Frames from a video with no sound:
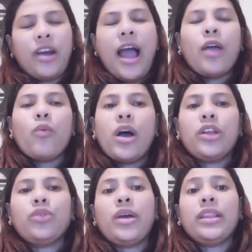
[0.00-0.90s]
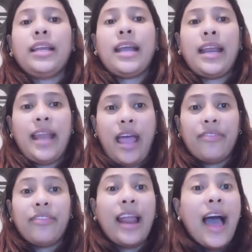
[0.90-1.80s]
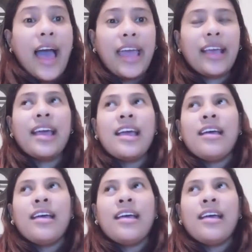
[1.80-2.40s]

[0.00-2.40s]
I-129F, like